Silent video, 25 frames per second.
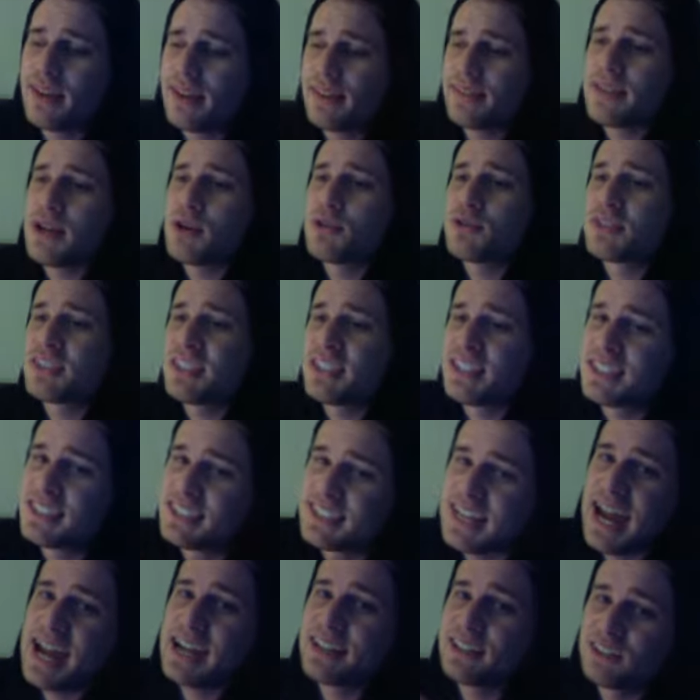And that was the
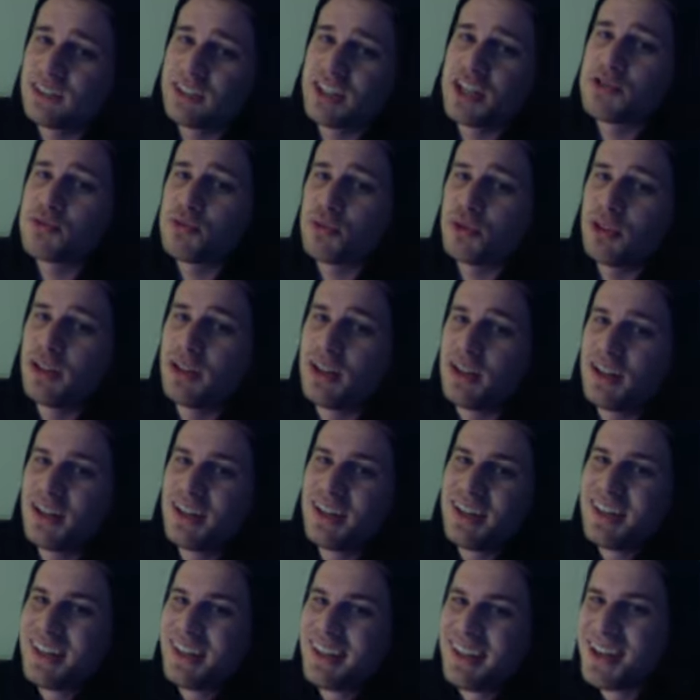exact literal
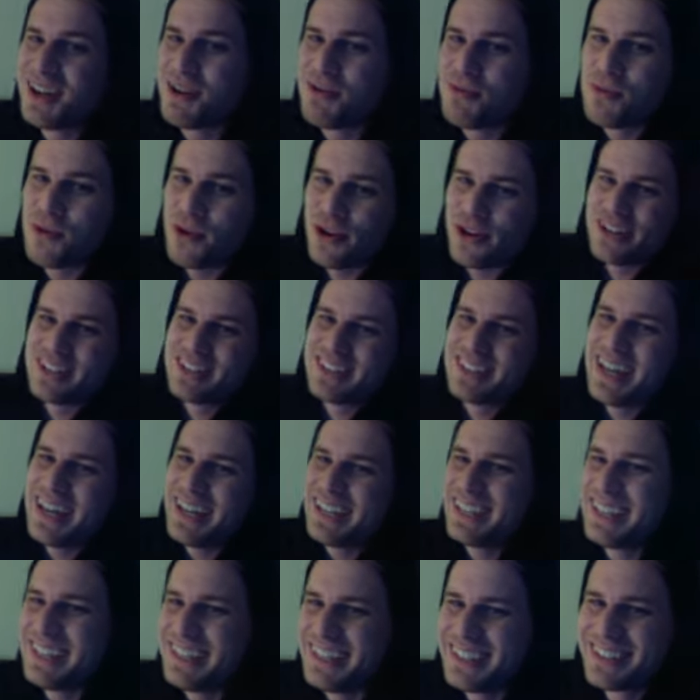words
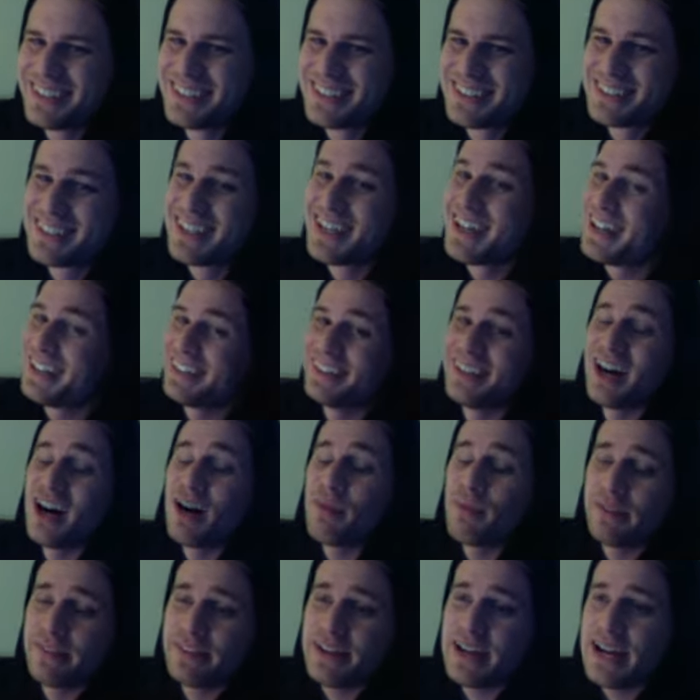that he used.
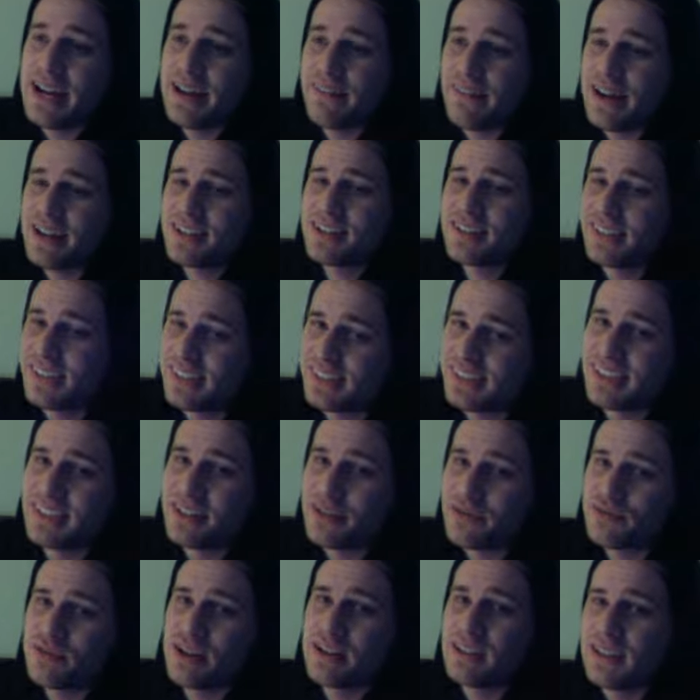No, but I have actually seen
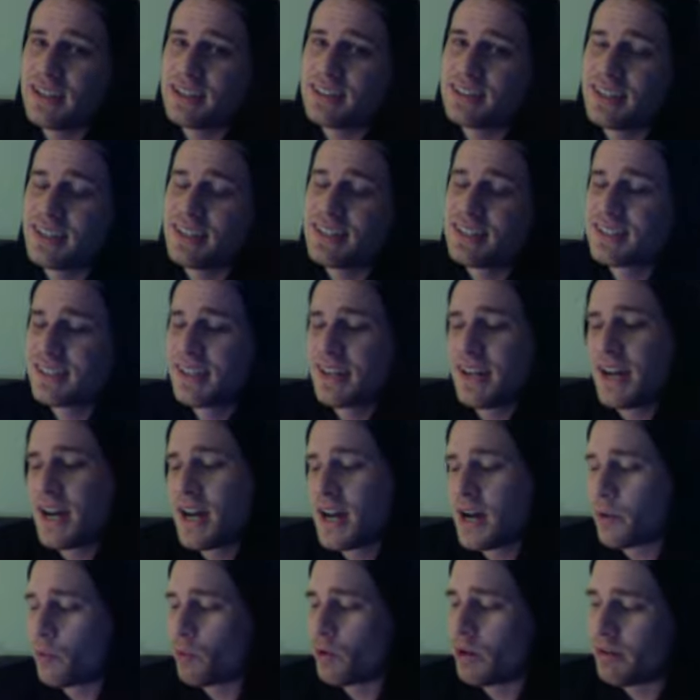a thread like this
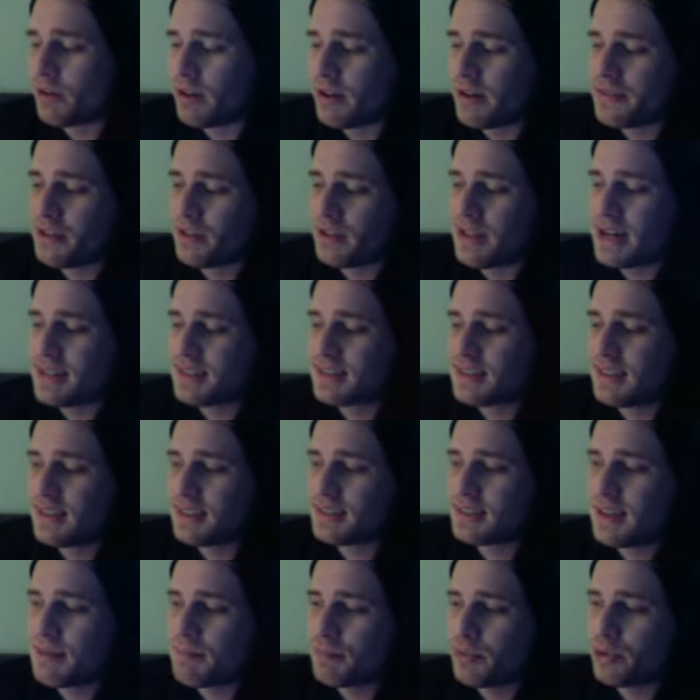where the Line
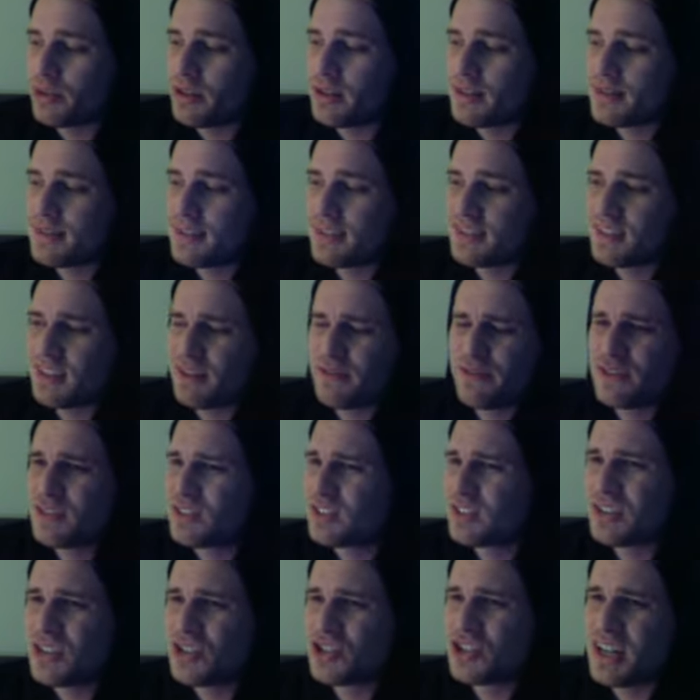6 employee is just like
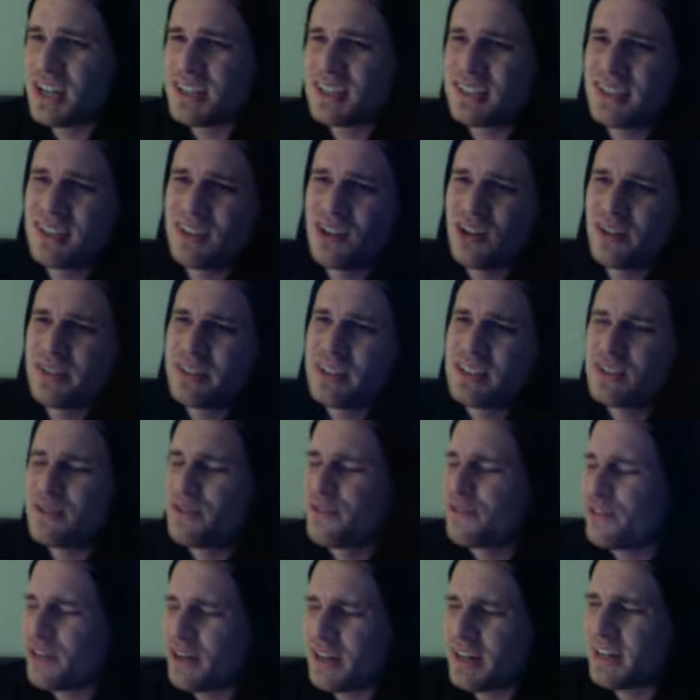suggesting all these
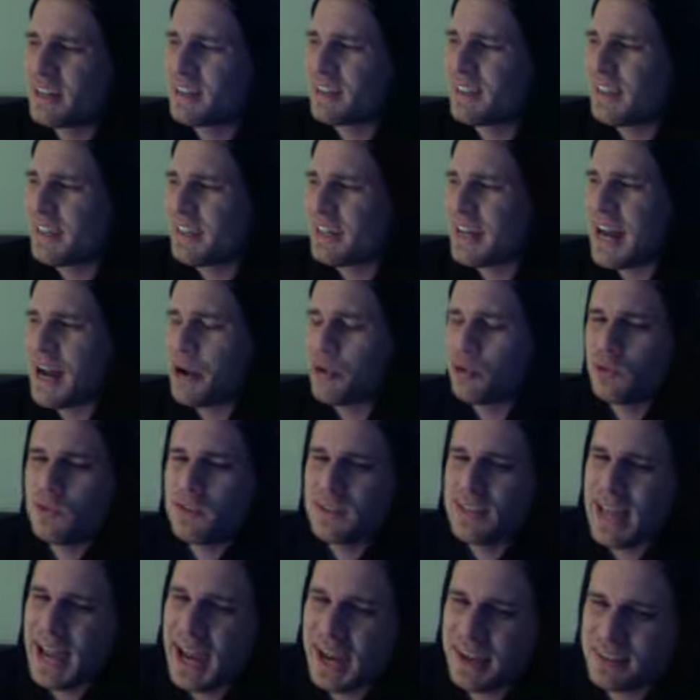fucking like
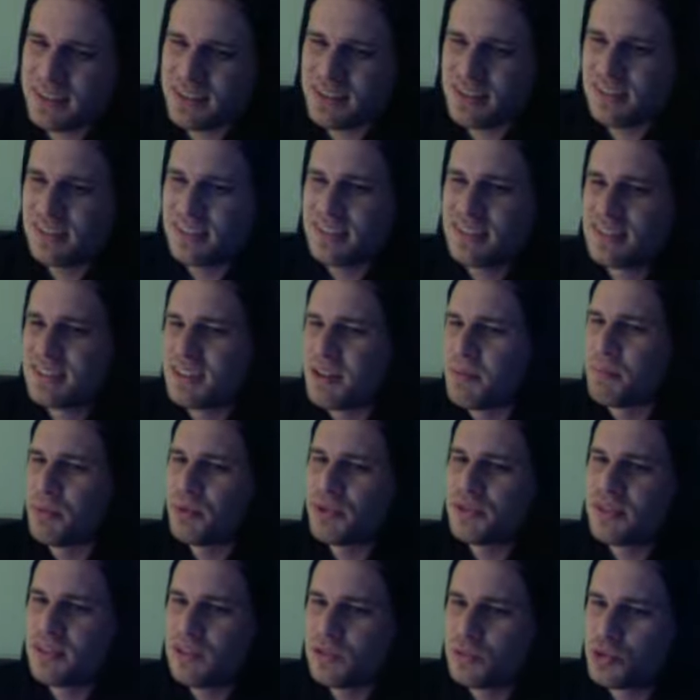outlandishly
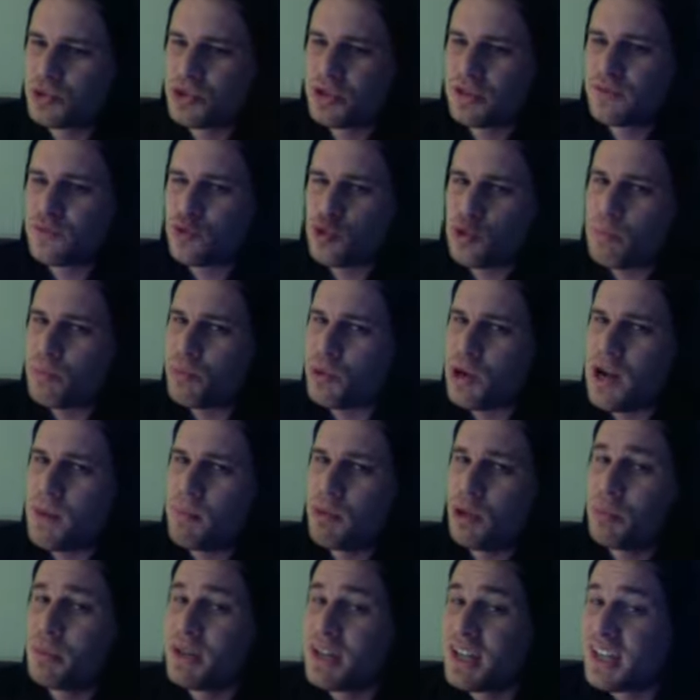simple solutions for a
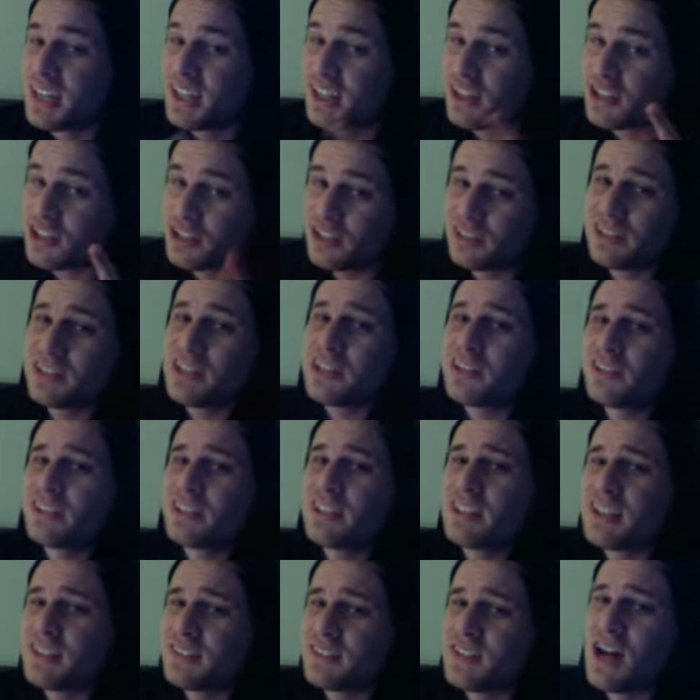problem he
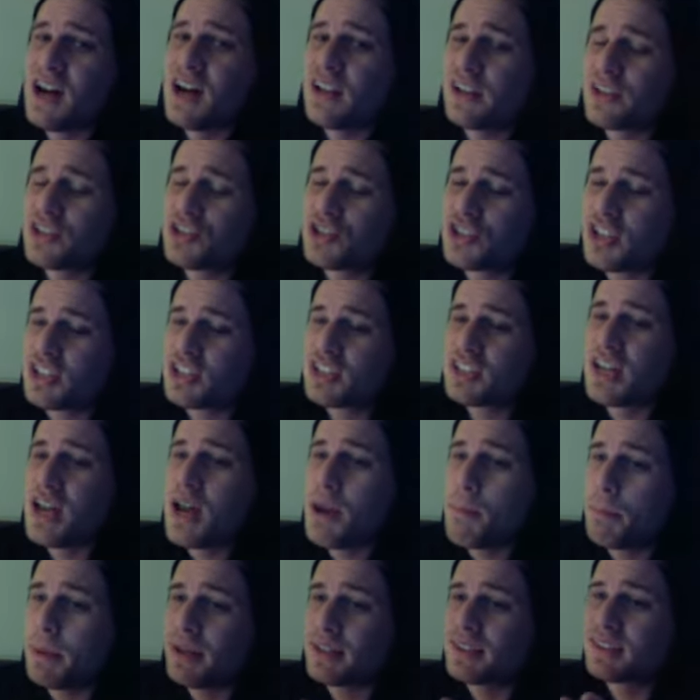clearly acknowledges
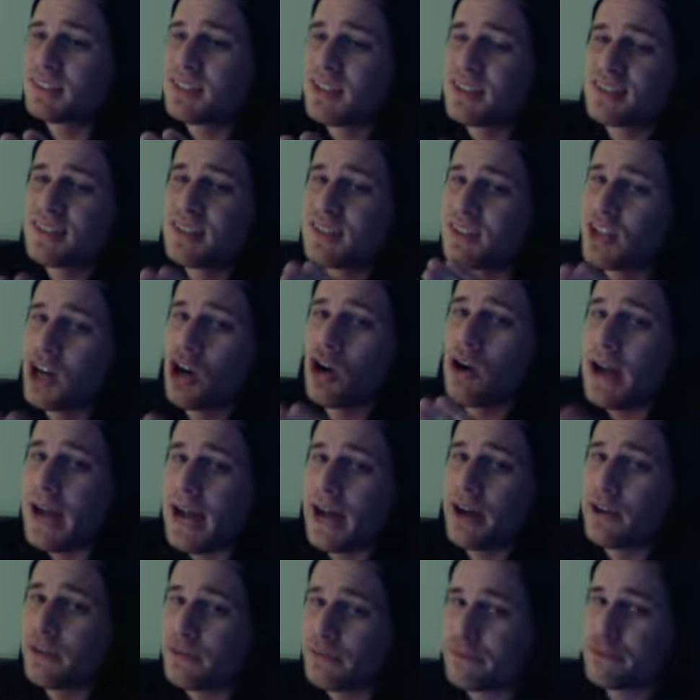but doesn't know
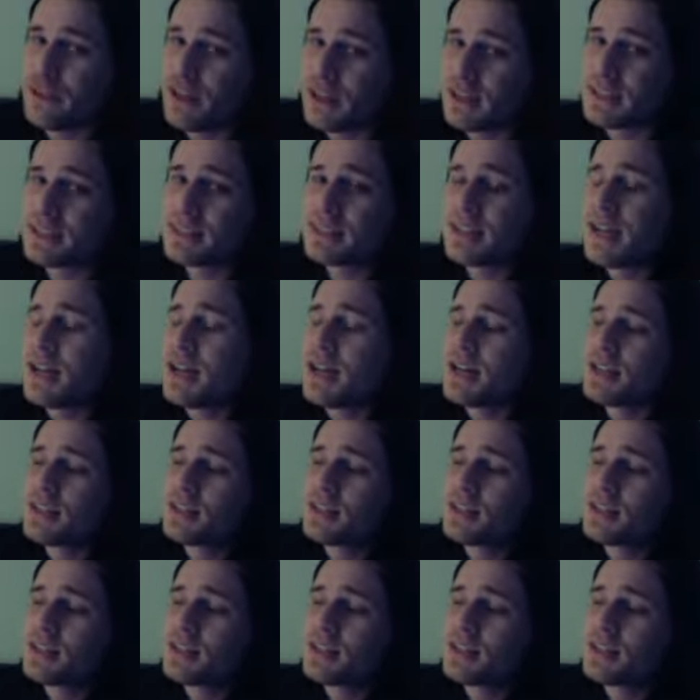how to fix.